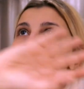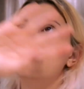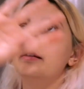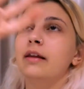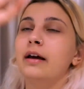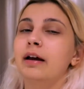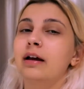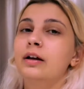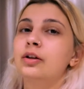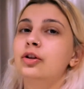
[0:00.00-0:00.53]

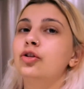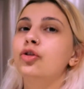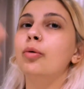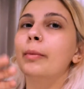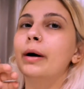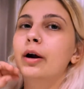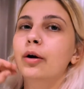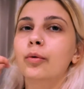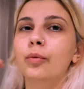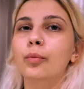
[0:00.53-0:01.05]
like no
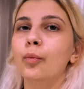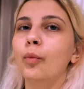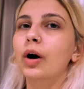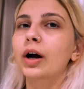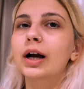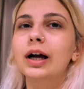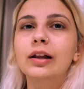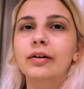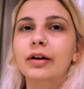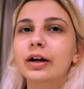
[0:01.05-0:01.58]
matter
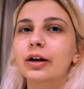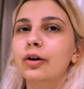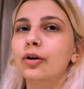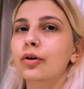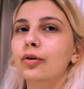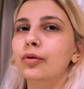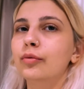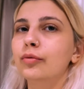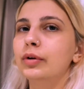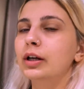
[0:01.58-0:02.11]
what color I
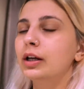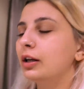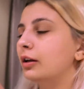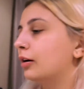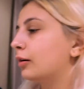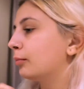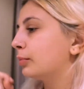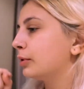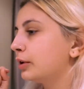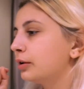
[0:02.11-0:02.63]
go
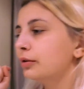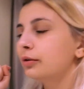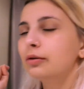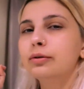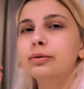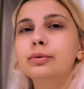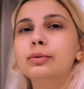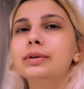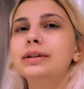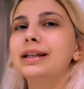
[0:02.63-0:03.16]
neon
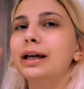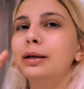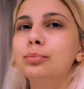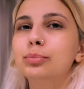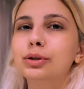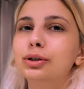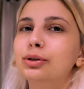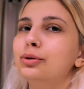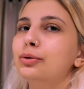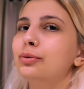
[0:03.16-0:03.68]
blue light
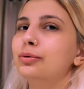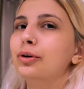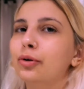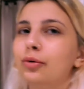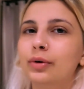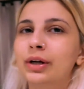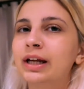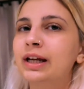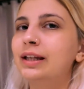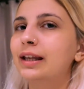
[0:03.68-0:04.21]
blue
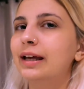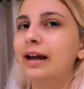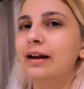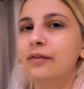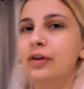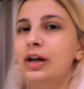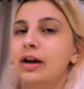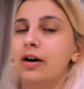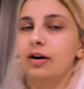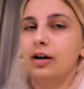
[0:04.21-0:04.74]
green like
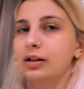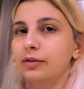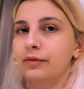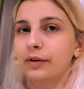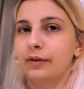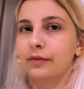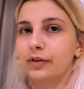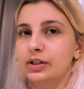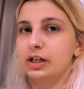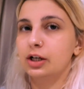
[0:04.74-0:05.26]
every hair color
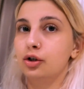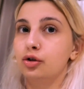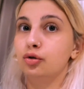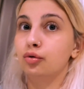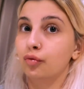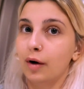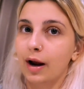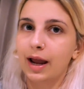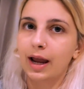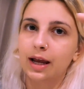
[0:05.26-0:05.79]
I've ever done
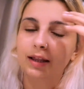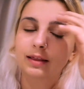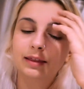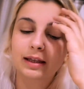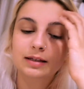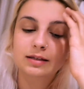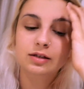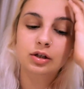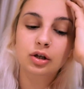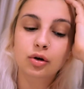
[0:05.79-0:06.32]
gray
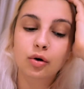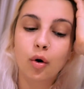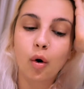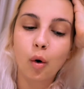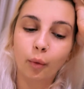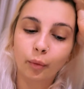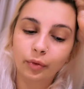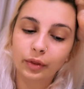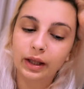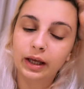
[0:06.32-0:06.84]
that's the
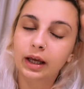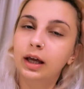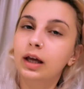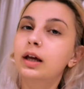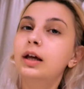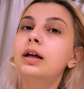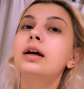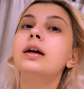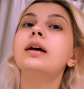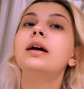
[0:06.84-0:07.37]
only
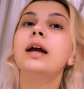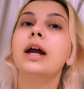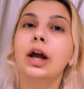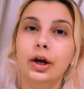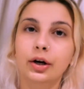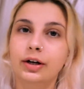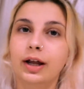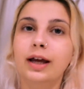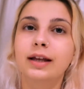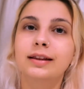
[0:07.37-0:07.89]

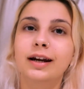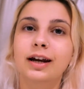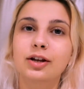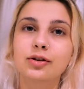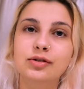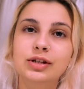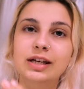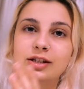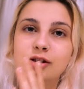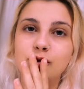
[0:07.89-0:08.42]
hair dye that I
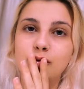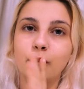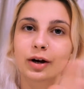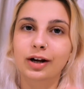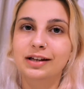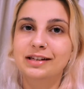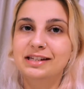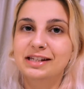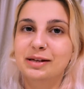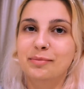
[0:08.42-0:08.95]
use I swear
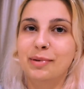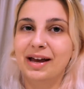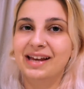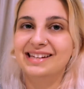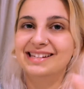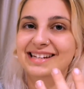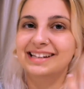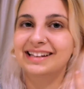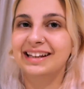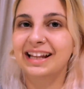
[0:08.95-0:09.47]
it's the
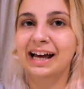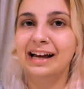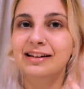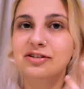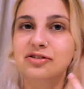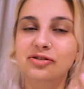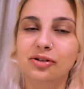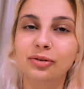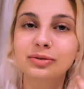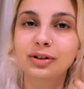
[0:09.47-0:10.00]
best it
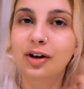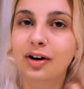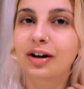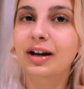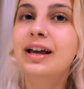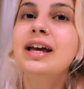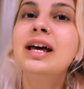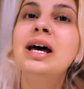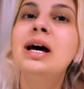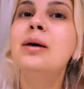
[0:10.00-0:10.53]
lasts so long
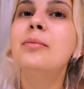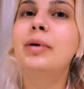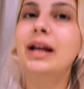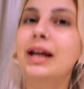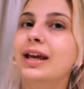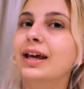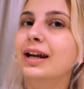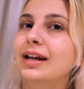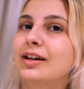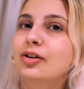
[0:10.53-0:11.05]
but
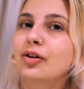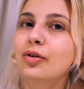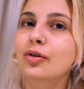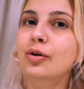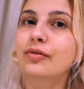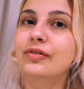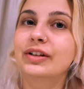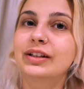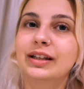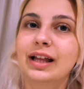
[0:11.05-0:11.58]
again I don't
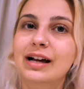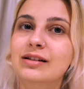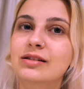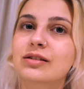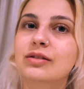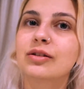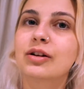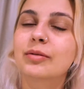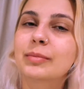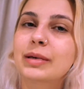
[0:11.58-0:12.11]
know if it lasts
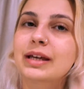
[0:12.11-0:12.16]
so long